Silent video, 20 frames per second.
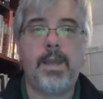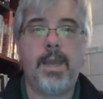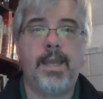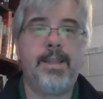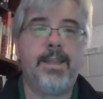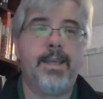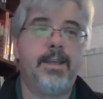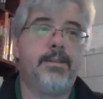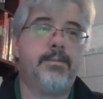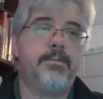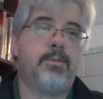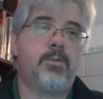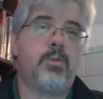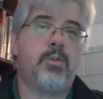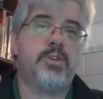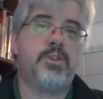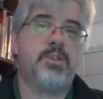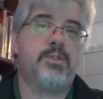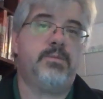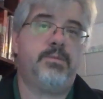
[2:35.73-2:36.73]
And then, of
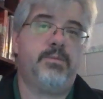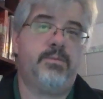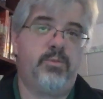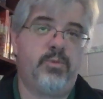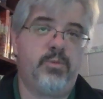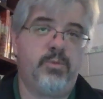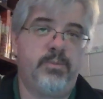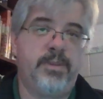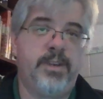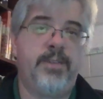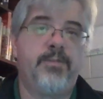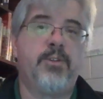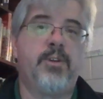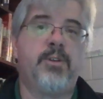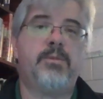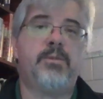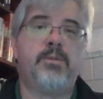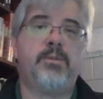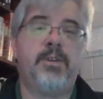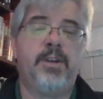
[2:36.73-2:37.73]
course,
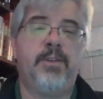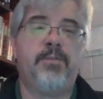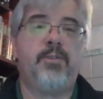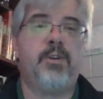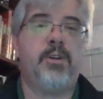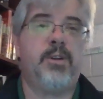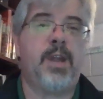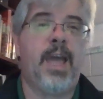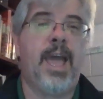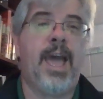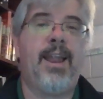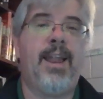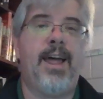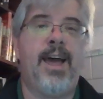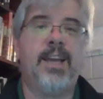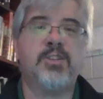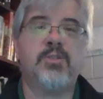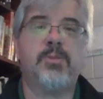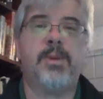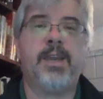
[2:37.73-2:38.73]
different
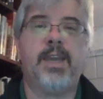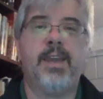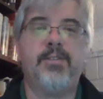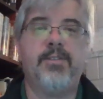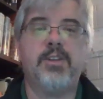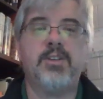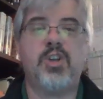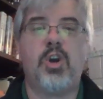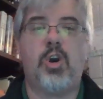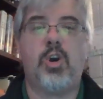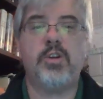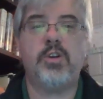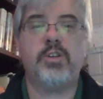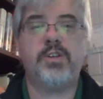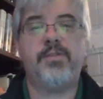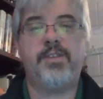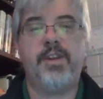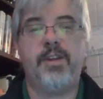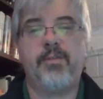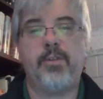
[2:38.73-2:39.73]
allies will be given
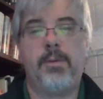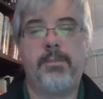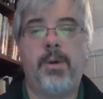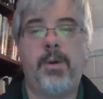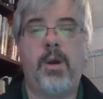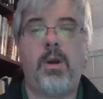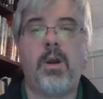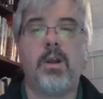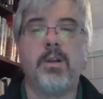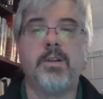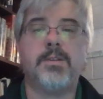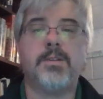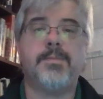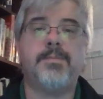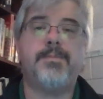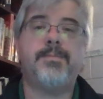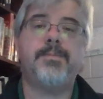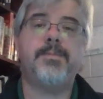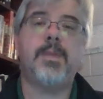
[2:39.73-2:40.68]
charge of different parts.